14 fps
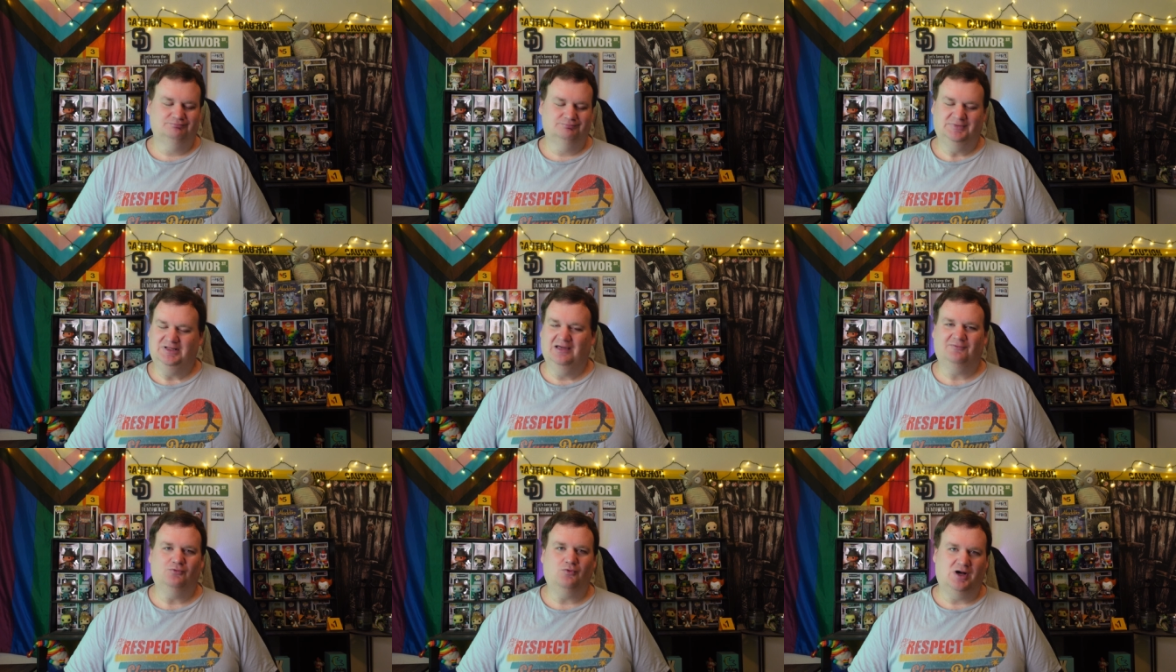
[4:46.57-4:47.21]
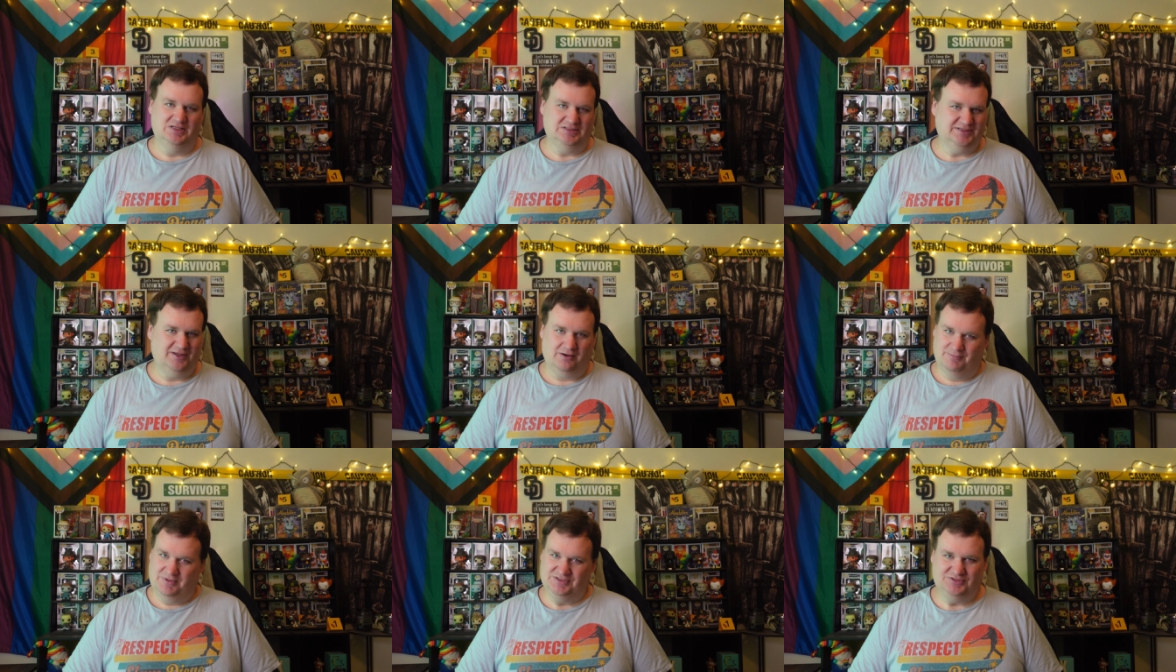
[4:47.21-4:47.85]
He never was
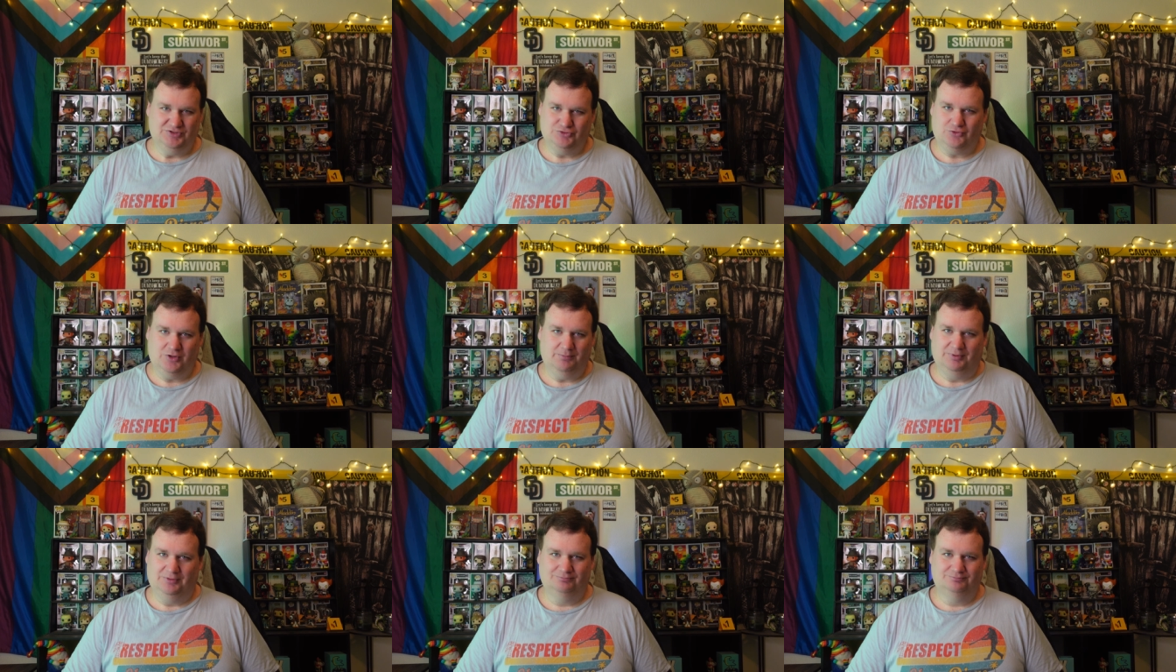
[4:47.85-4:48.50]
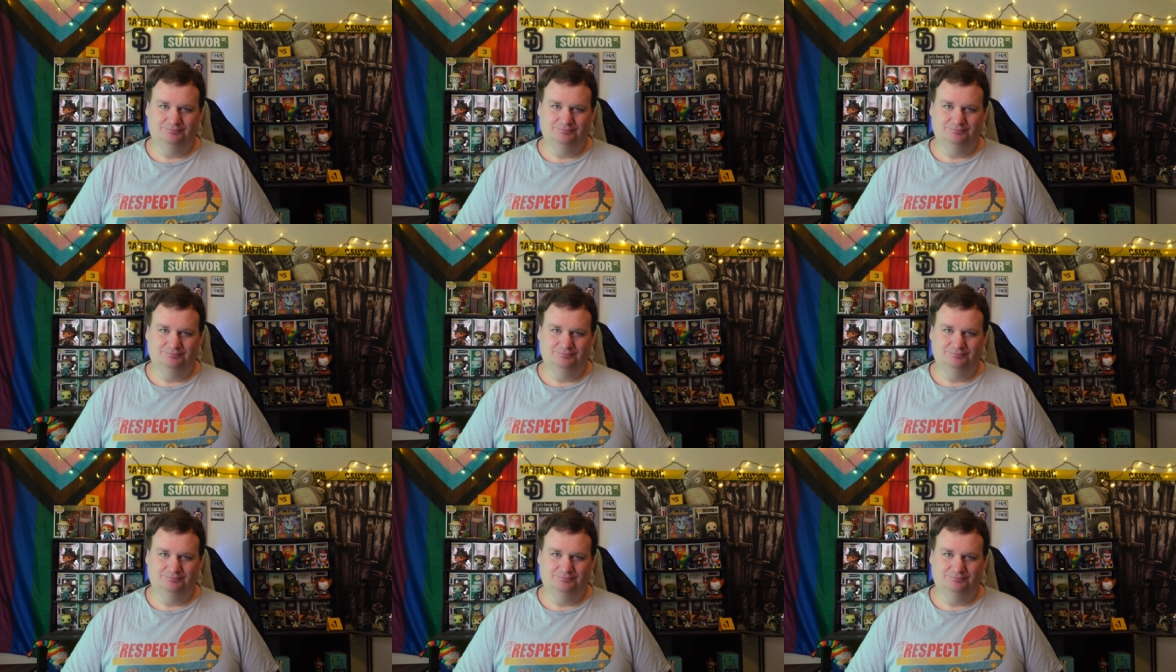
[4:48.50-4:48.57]
on a business trip.